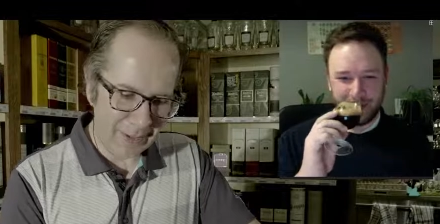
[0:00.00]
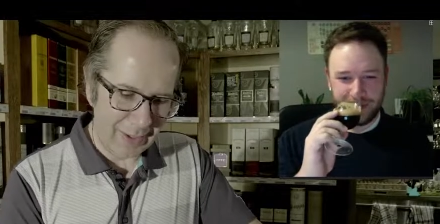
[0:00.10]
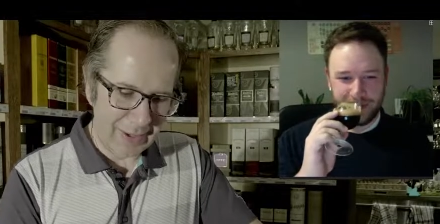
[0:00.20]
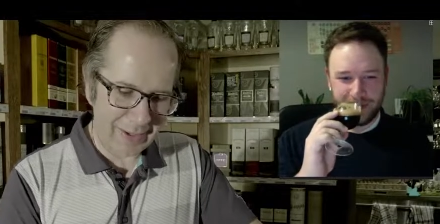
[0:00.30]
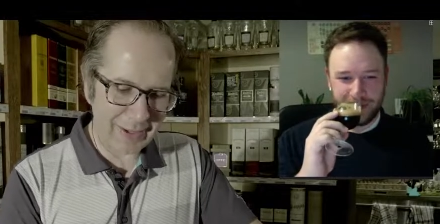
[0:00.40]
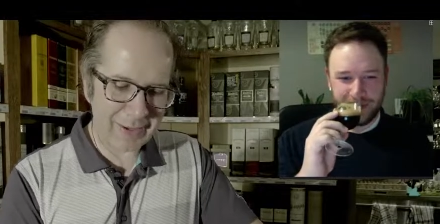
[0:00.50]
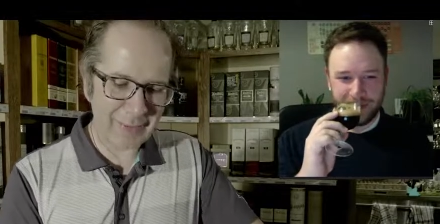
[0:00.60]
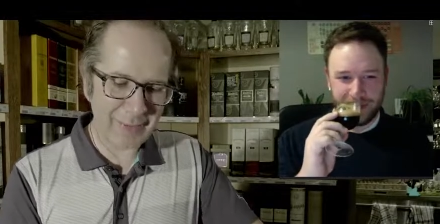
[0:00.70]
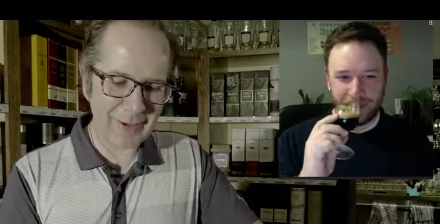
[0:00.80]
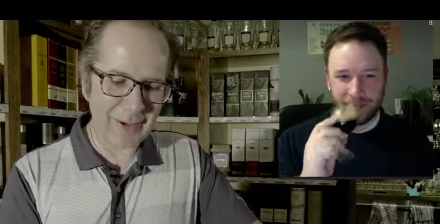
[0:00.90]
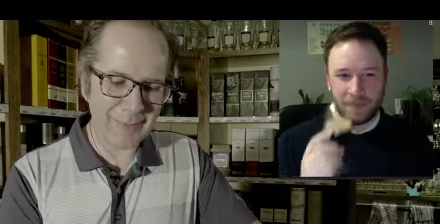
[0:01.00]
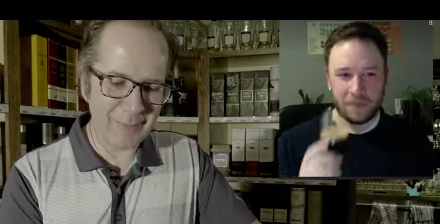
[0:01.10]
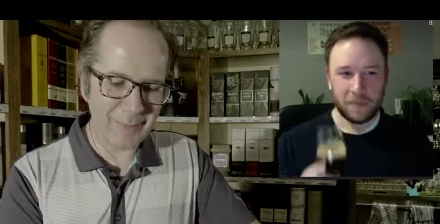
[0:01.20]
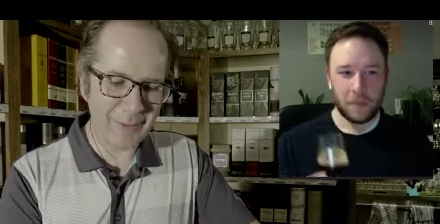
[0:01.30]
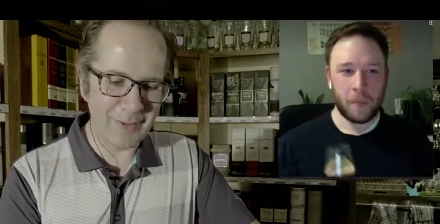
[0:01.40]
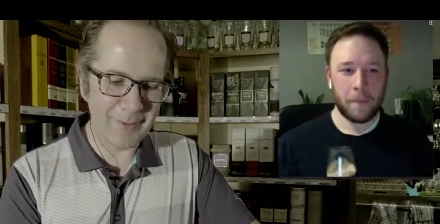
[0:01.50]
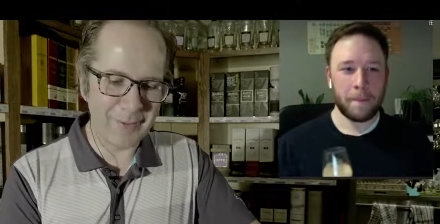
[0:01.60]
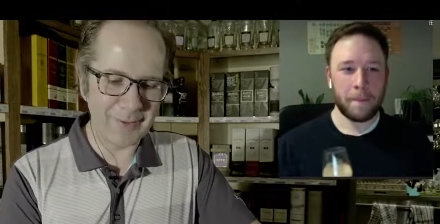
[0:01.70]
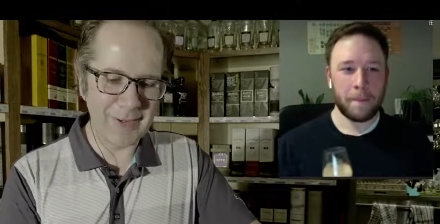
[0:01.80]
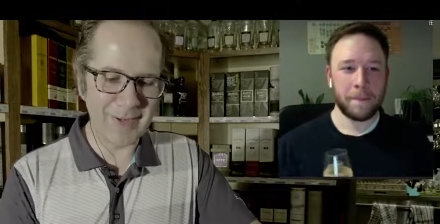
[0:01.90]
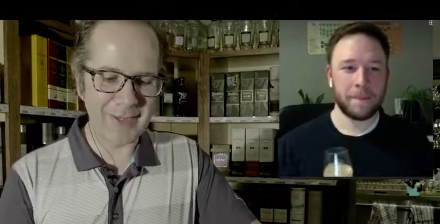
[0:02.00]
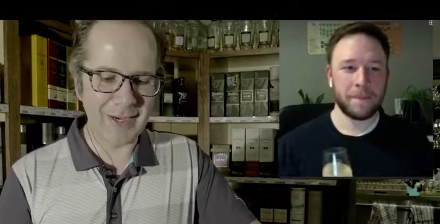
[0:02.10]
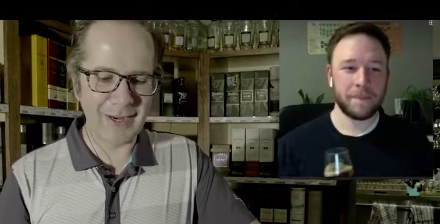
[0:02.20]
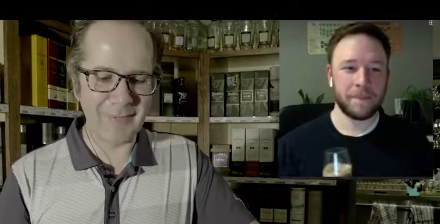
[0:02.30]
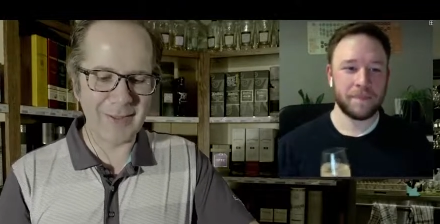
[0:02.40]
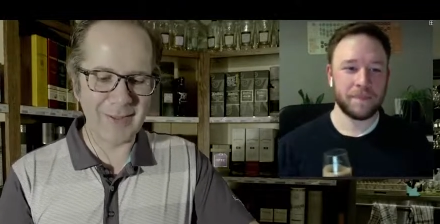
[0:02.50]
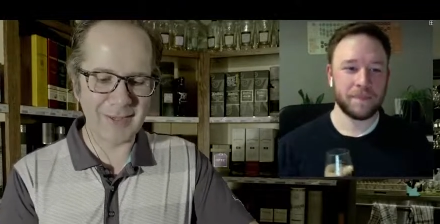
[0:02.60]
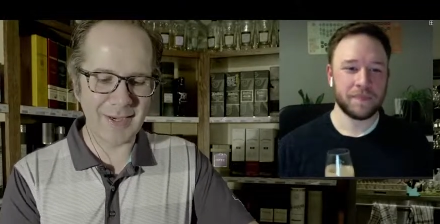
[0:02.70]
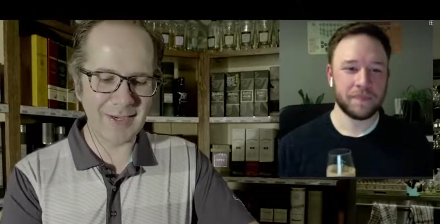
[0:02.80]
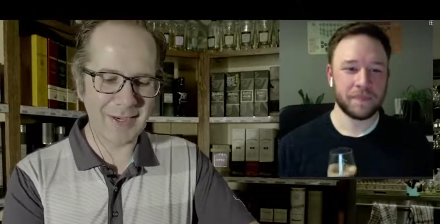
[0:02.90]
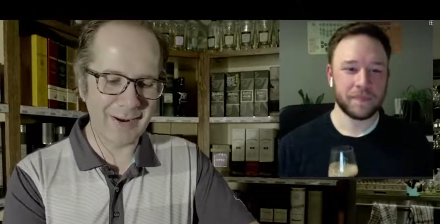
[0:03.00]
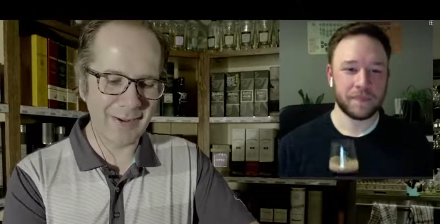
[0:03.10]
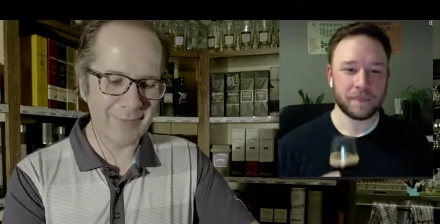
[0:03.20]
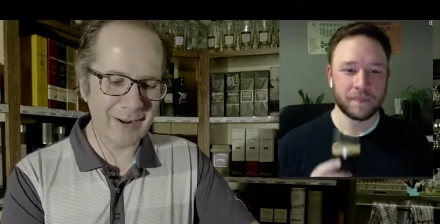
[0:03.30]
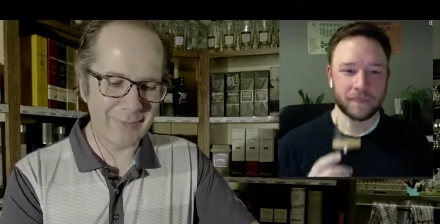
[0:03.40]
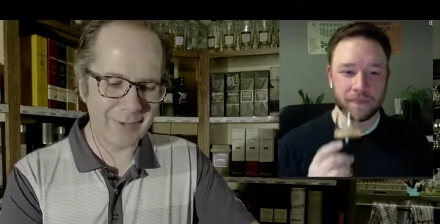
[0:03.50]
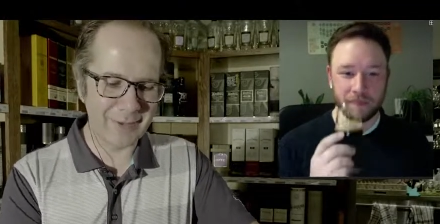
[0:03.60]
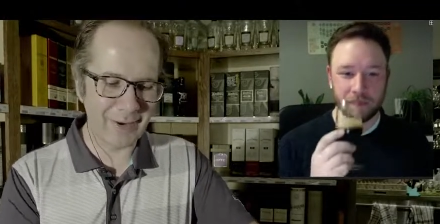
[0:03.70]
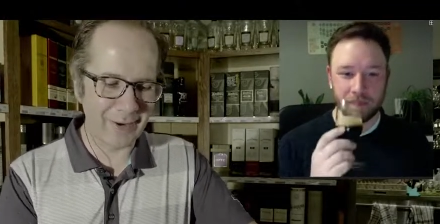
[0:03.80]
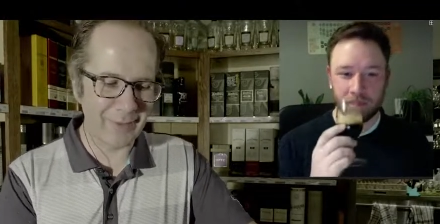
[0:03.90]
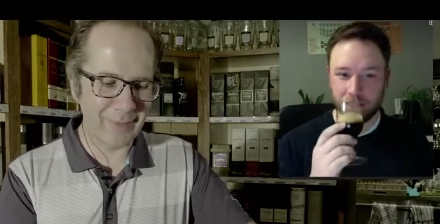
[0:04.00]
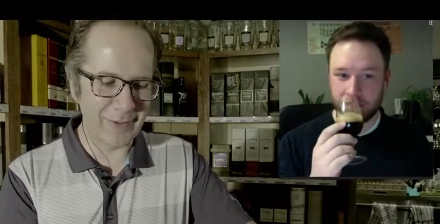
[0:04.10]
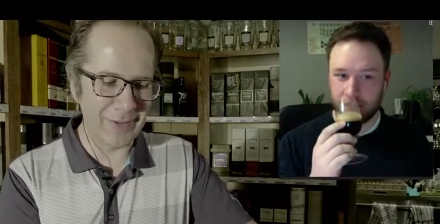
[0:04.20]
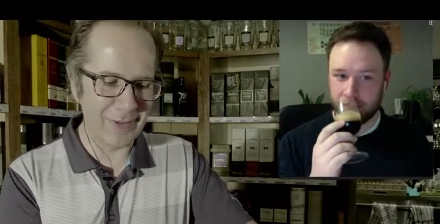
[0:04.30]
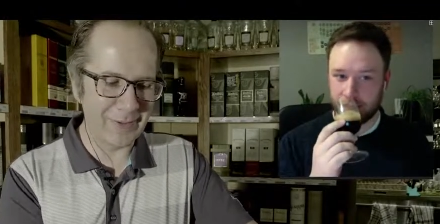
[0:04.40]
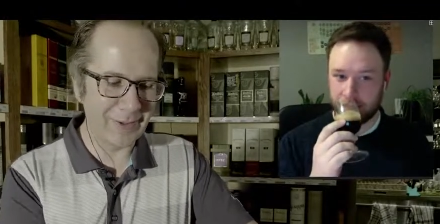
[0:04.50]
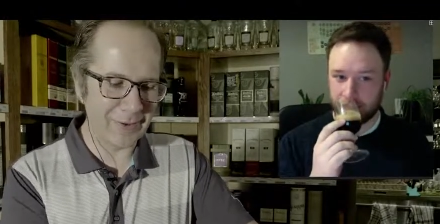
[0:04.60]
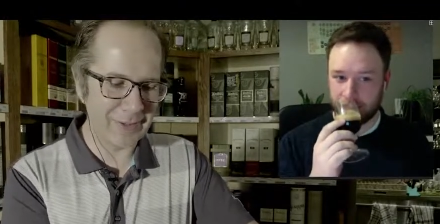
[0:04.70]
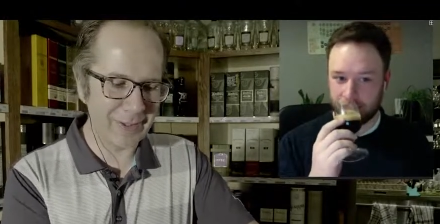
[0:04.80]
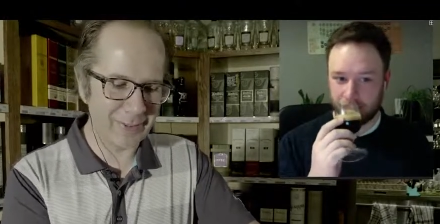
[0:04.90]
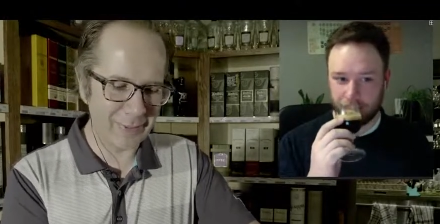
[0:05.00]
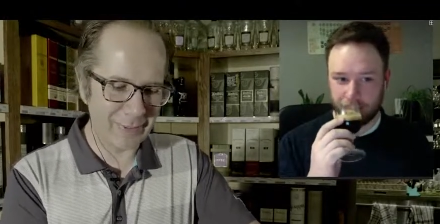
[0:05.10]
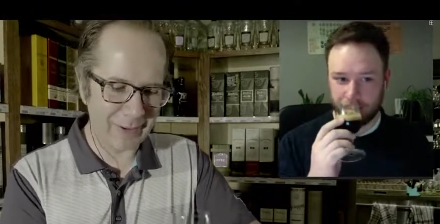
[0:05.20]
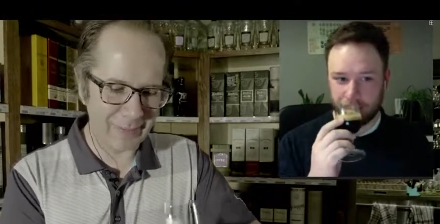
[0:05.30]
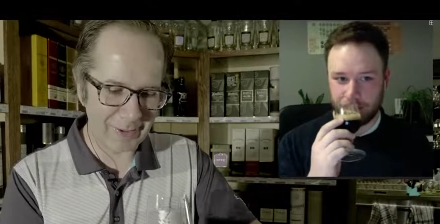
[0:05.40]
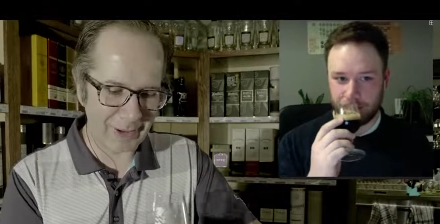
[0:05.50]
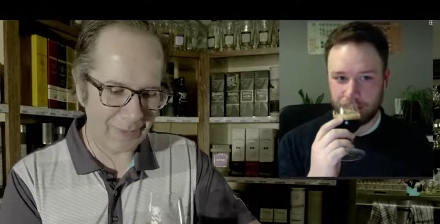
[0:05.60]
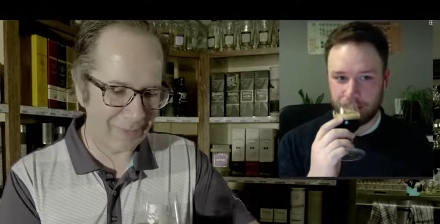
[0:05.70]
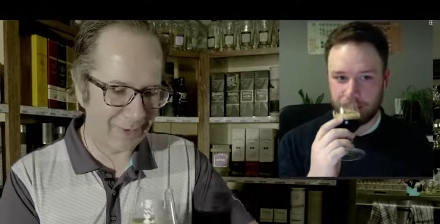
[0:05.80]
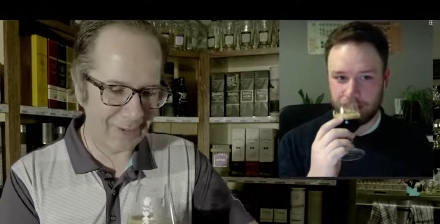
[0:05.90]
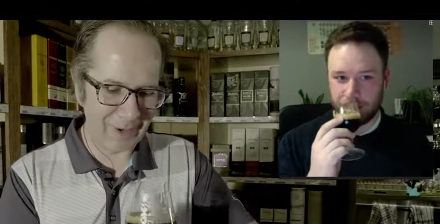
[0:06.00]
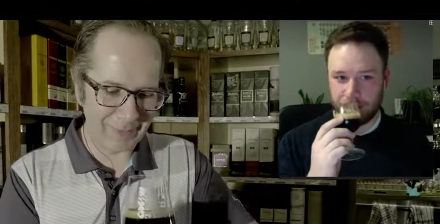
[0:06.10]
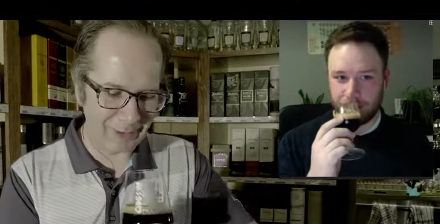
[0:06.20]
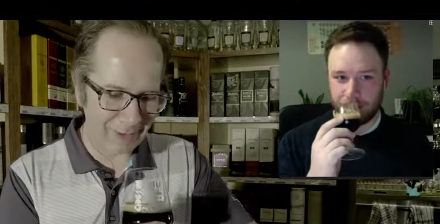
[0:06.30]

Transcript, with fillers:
Speaker 1: And yeah, Craig, I've completely betrayed the side. I've let the side down. I've, I've gone over to the dark side with Grappa. I really love it.